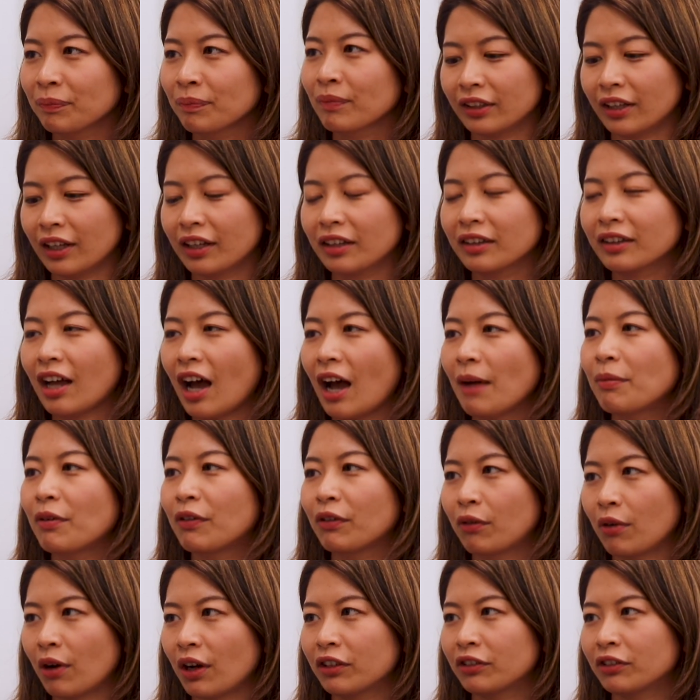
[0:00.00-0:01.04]
Second type
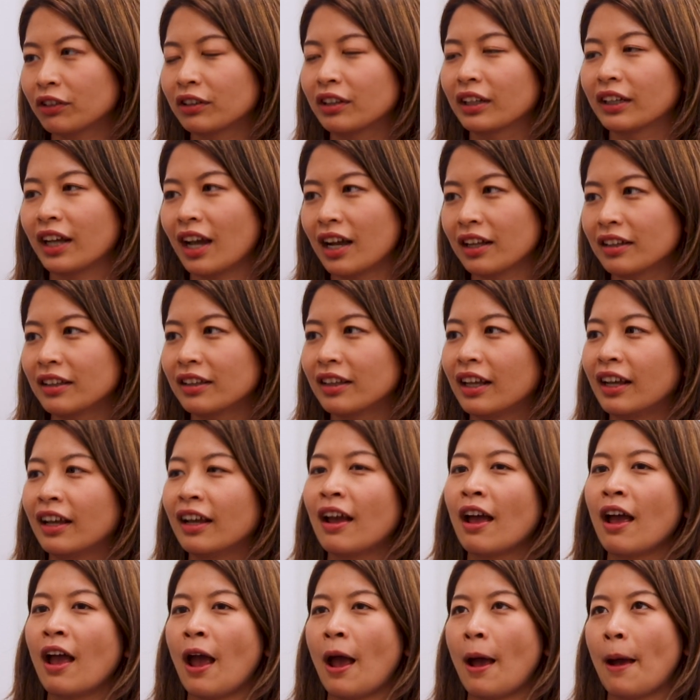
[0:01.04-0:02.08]
of question a
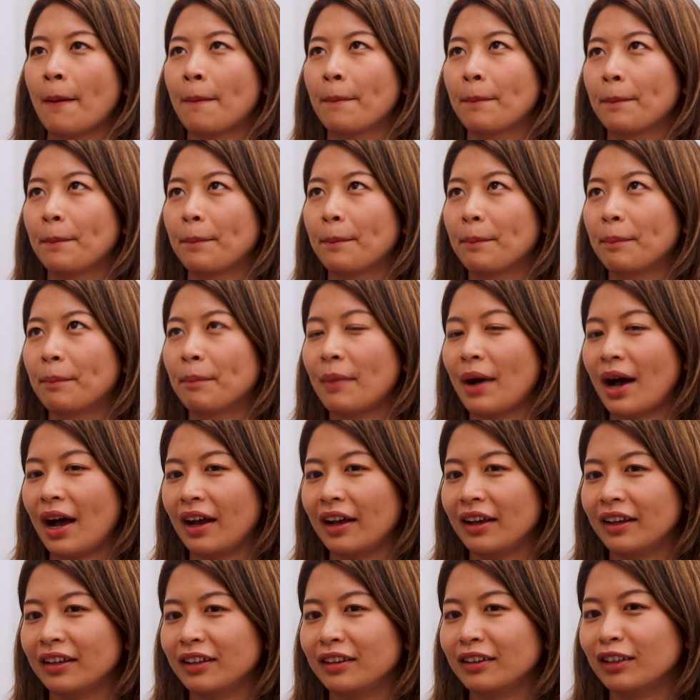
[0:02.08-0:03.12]
candidate
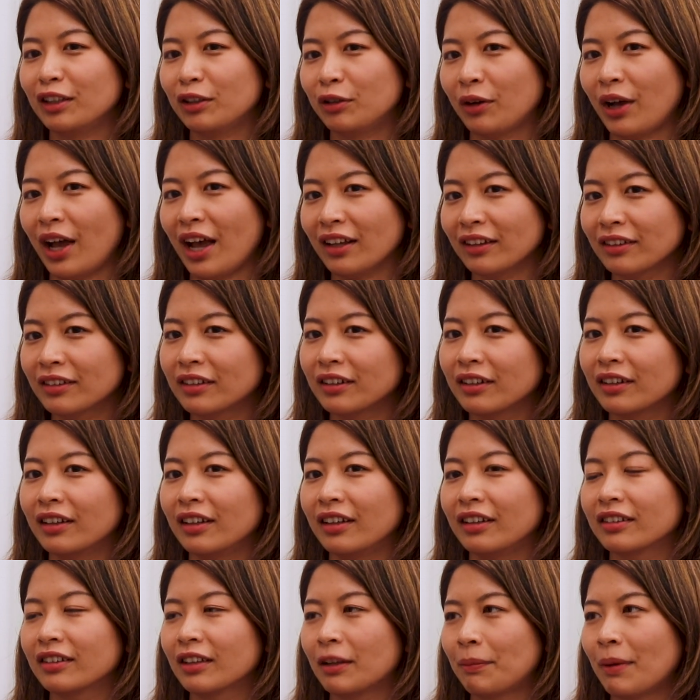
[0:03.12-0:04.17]
might need to answer
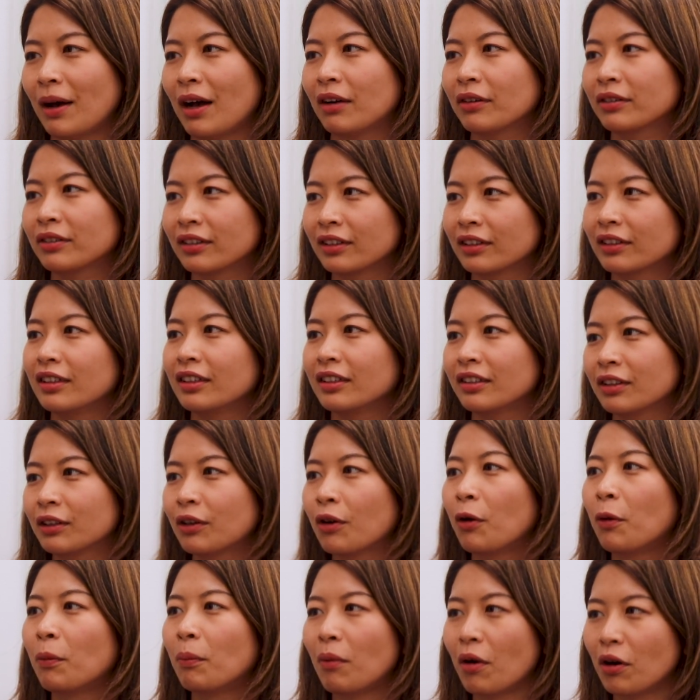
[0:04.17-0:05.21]
is about
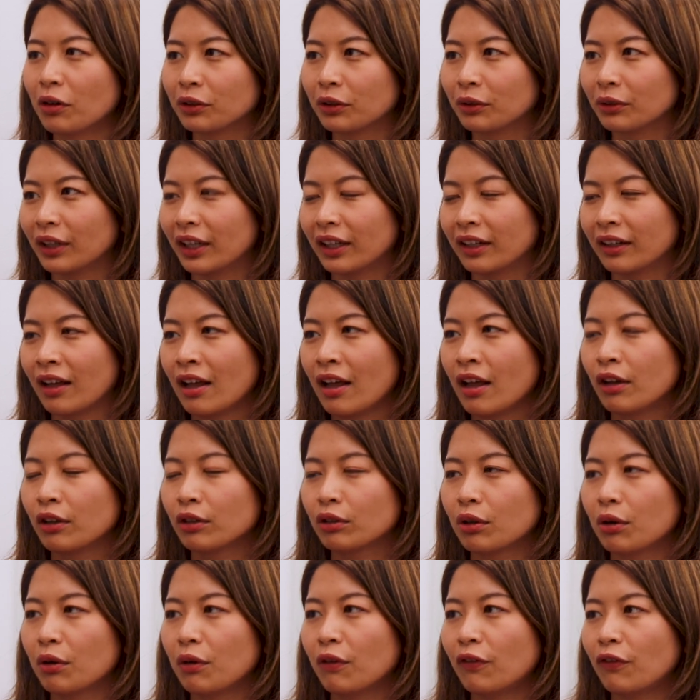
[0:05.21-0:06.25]
statistical modeling.
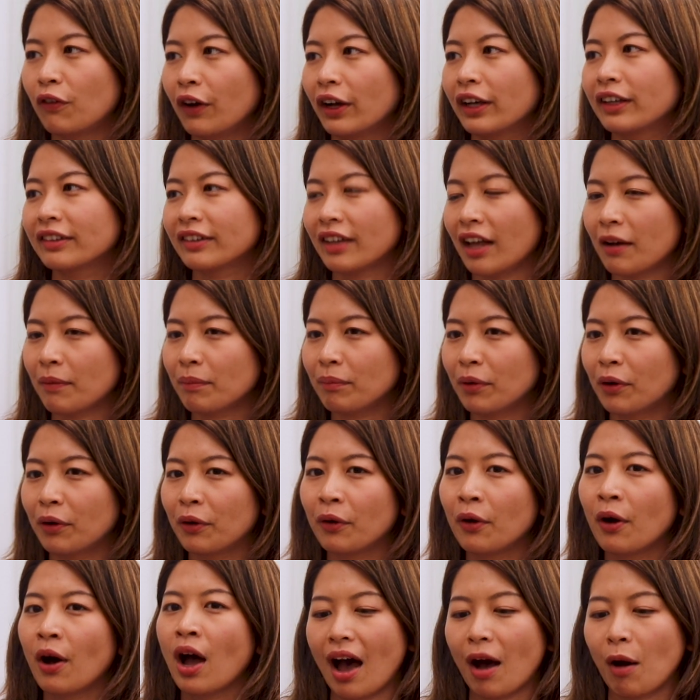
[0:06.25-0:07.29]
So for
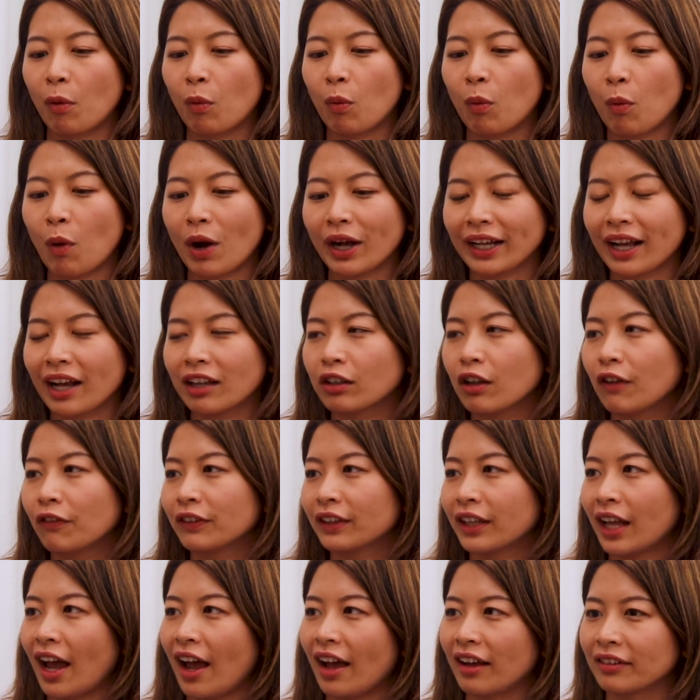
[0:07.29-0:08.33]
example, what kind
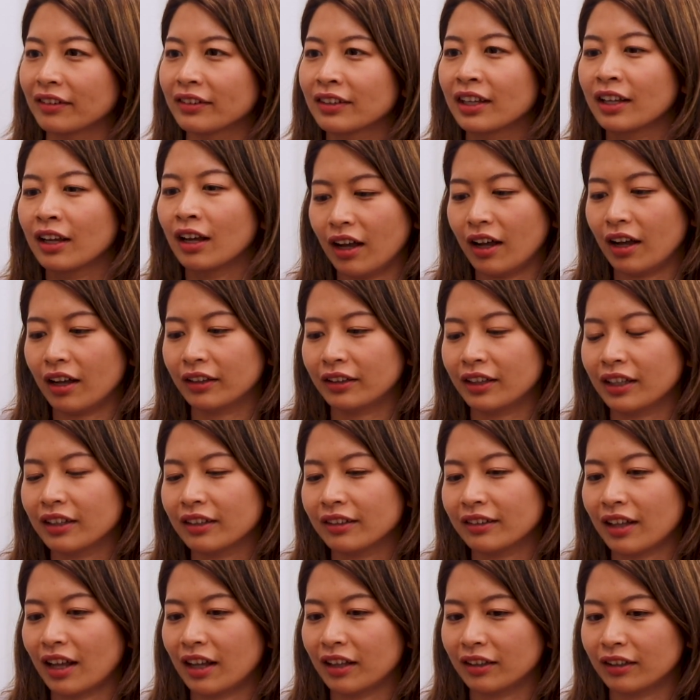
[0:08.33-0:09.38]
of tests a
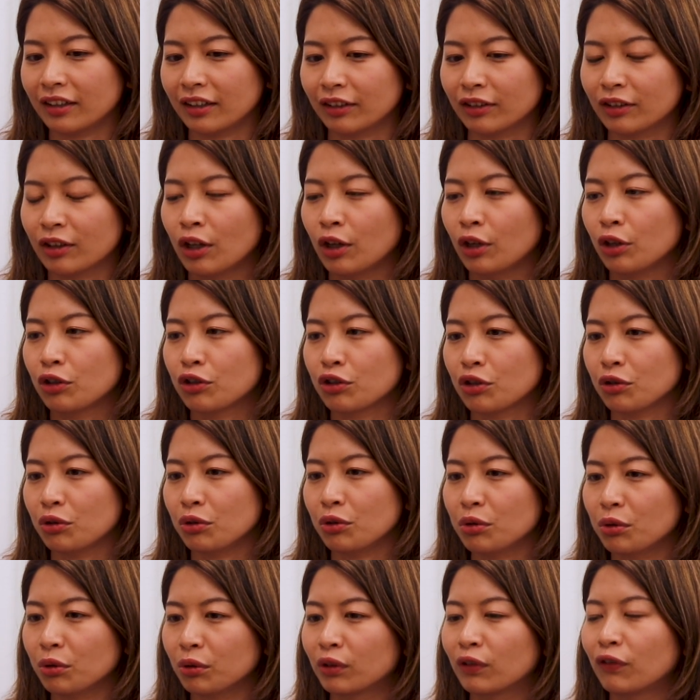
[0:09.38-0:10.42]
data scientist should
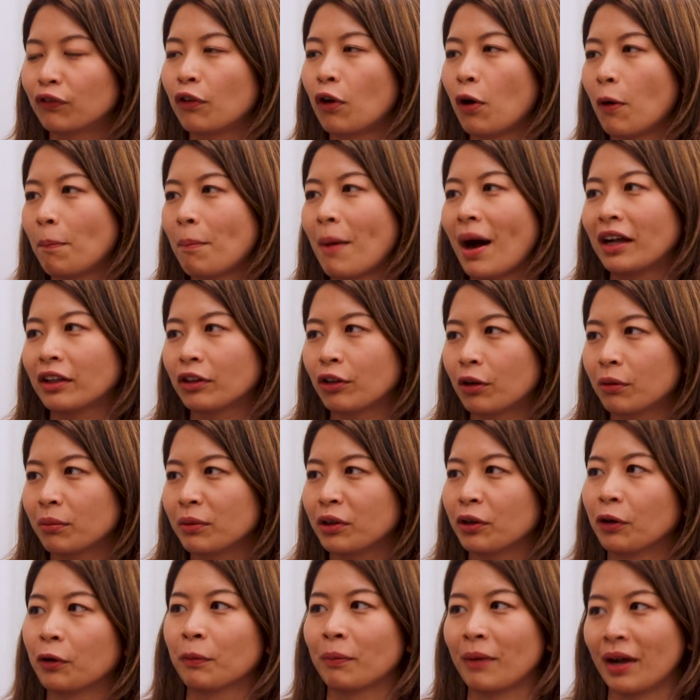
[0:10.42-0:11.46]
use for
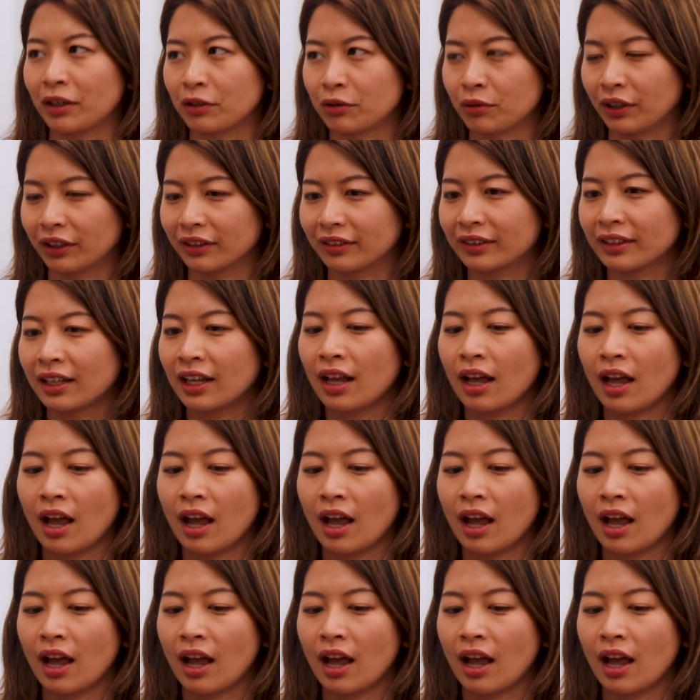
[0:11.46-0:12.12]
binomial metrics?